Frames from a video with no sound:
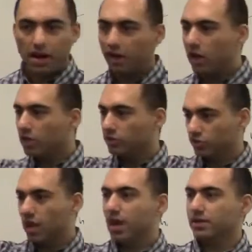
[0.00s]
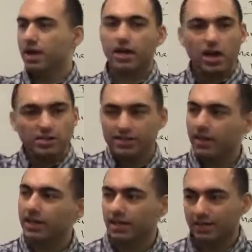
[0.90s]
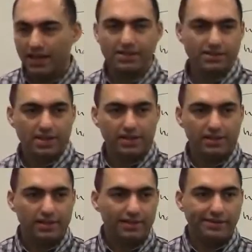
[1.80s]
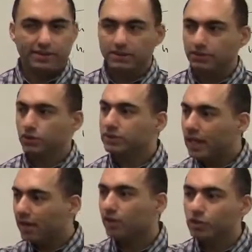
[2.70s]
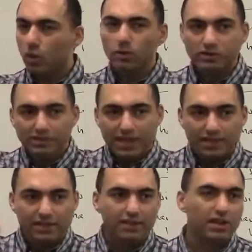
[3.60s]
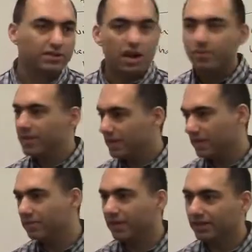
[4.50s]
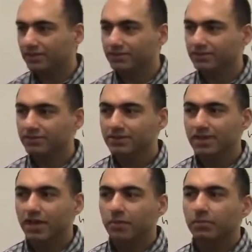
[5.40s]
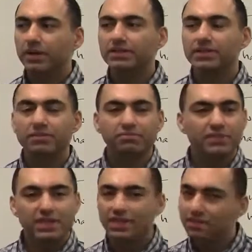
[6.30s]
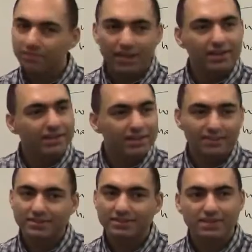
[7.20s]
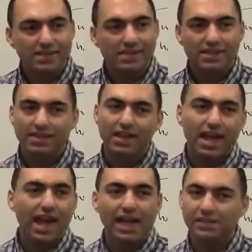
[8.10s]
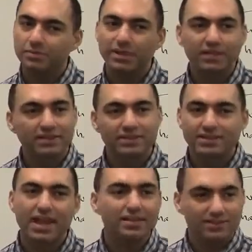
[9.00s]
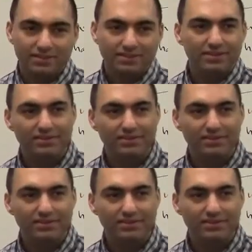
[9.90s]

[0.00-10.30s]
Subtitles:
I called Saki last night to tell her don't send Darby that email. But the email had been sent